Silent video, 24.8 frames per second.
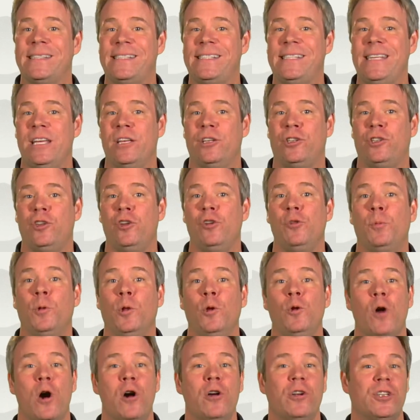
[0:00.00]
C S U
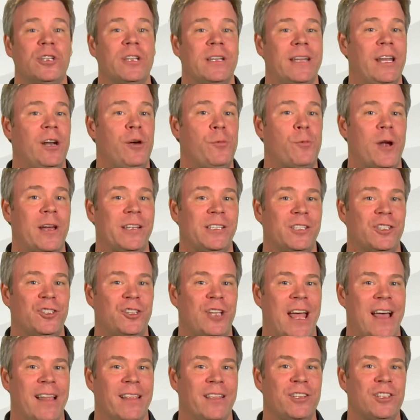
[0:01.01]
Blue Ocean Enterprises
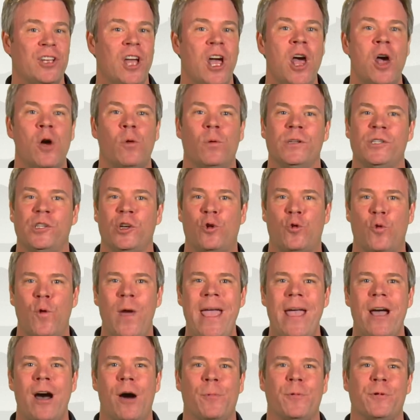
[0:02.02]
Challenge was a
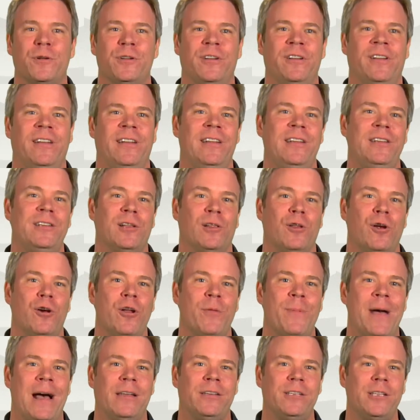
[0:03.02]
great opportunity to learn
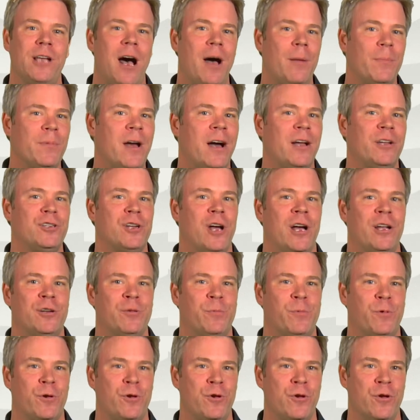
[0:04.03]
about top-notch
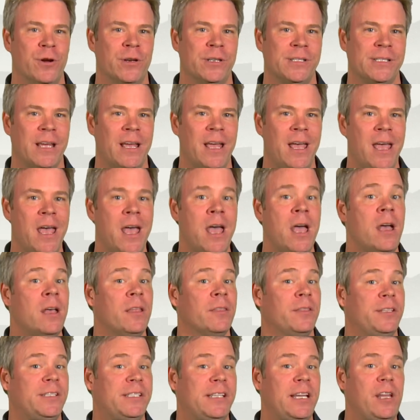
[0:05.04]
entrepreneurs.
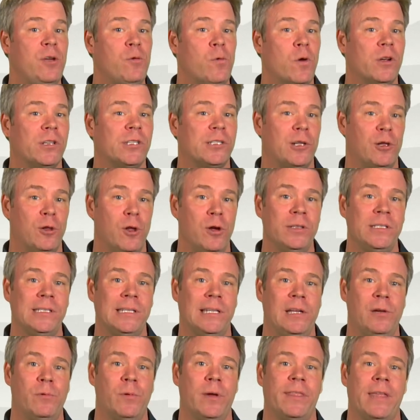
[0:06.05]
The city works
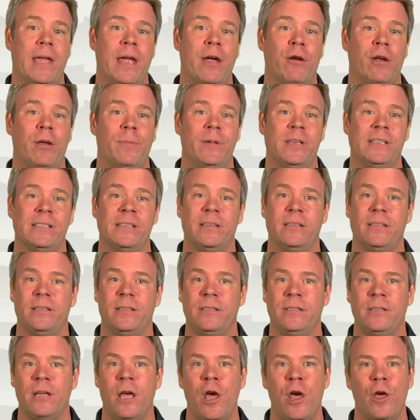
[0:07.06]
closely with area
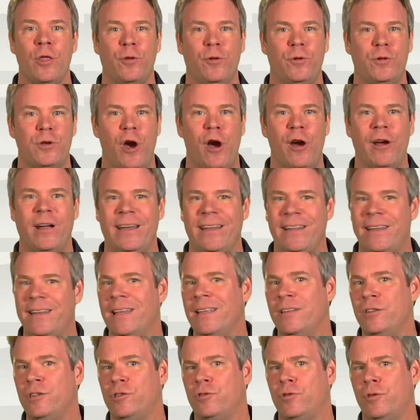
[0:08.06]
businesses through targeted
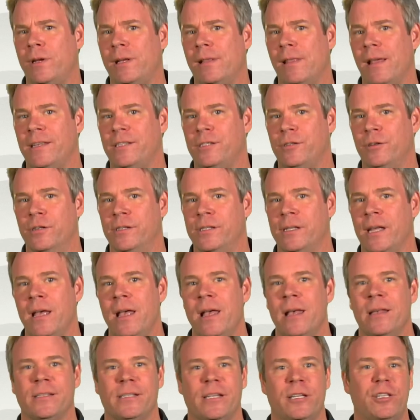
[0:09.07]
industry clusters
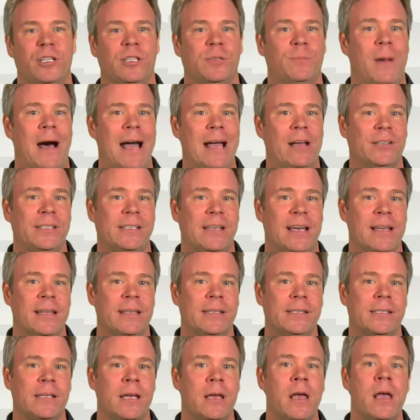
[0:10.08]
such as
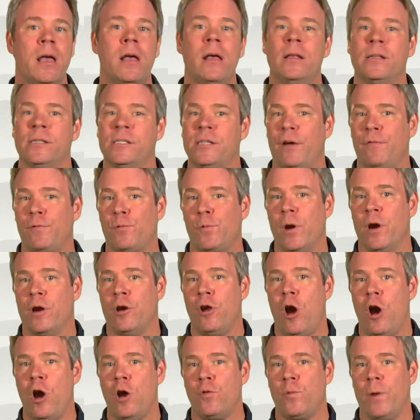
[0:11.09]
bioscience, software and
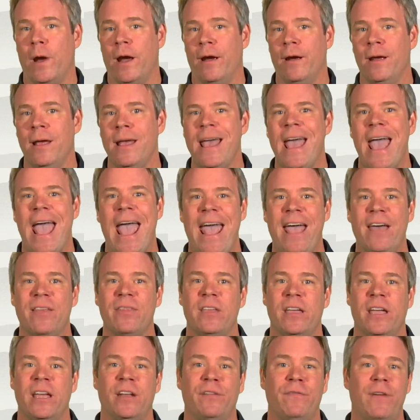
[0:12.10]
hardware, and
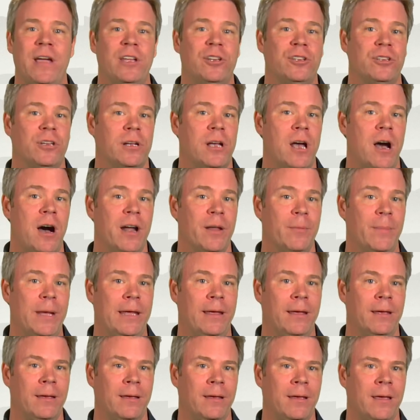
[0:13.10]
the innovation economy.
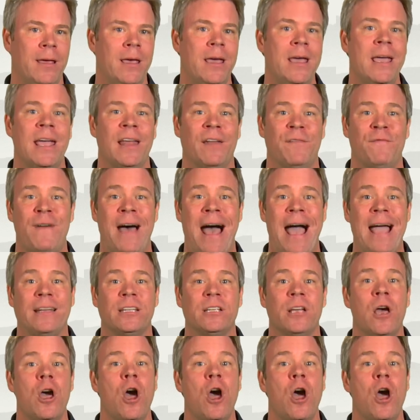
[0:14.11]
In fact,